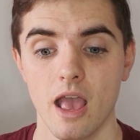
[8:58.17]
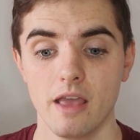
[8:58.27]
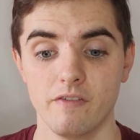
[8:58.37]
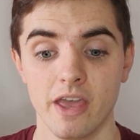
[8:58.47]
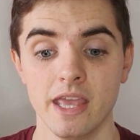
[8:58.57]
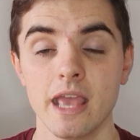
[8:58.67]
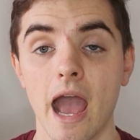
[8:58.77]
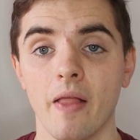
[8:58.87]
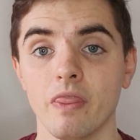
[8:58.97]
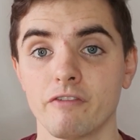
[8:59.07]
if he
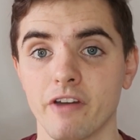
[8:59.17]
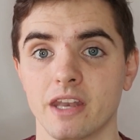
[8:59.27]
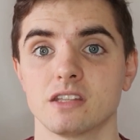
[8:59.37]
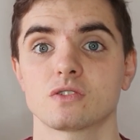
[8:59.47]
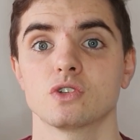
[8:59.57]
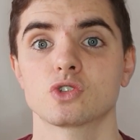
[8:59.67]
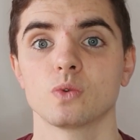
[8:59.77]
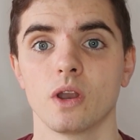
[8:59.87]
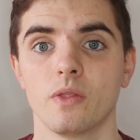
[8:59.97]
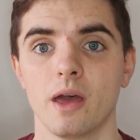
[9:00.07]
and the fans can
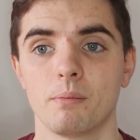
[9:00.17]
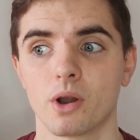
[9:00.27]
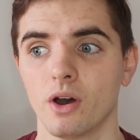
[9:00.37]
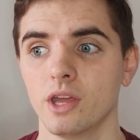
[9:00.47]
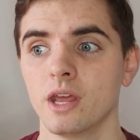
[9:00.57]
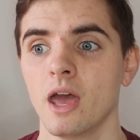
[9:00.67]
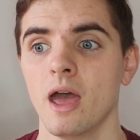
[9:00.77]
swallow their pride